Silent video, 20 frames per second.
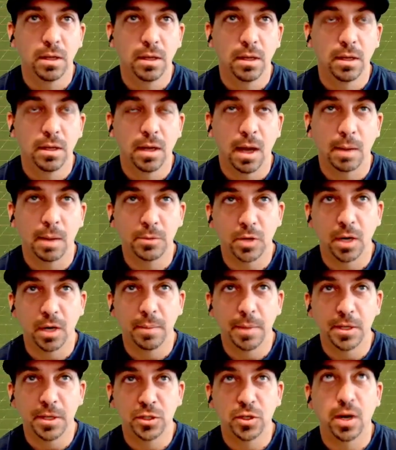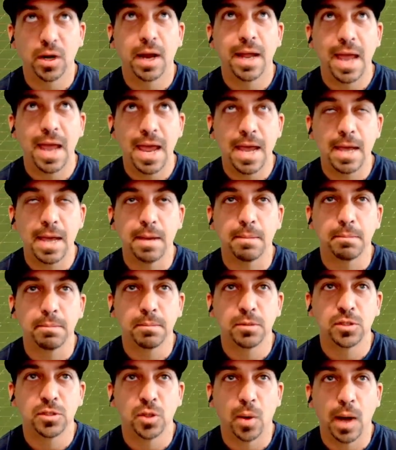I'm trying to make sure I aim
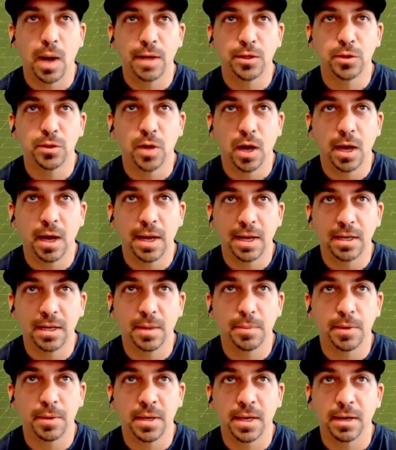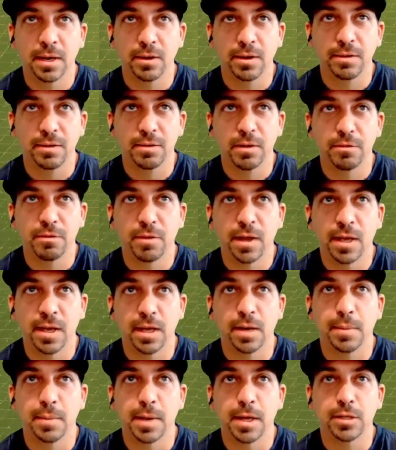so I do not end up in here even if I hit
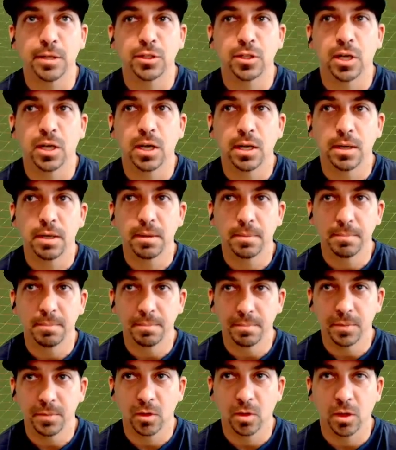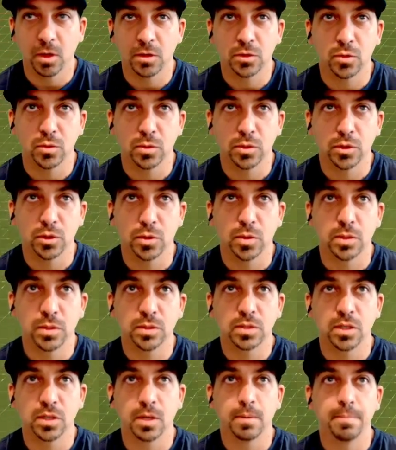a bad shot. Long story short.
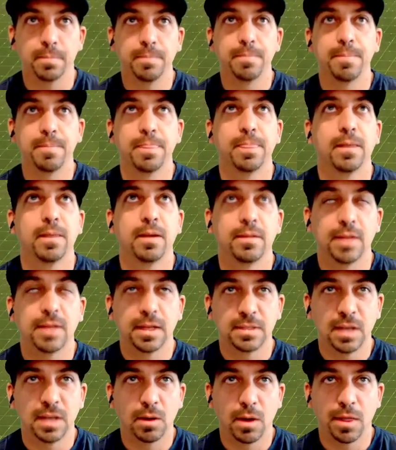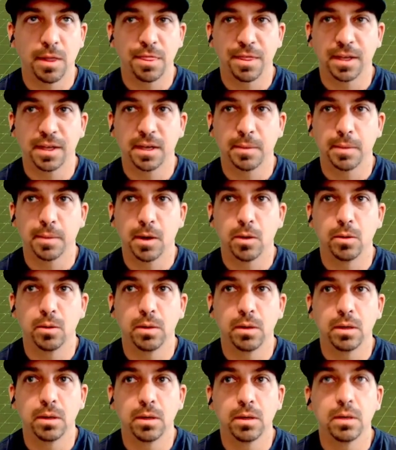So that's how I think about
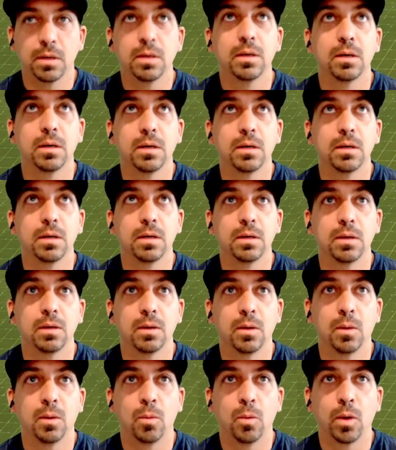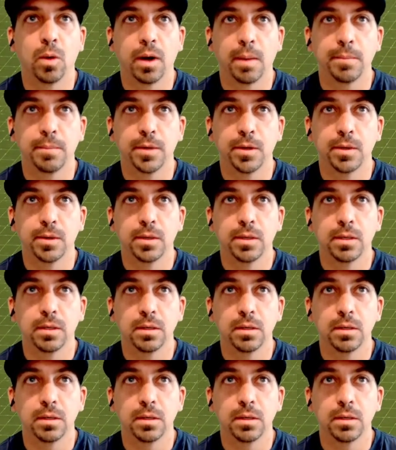what I'm doing.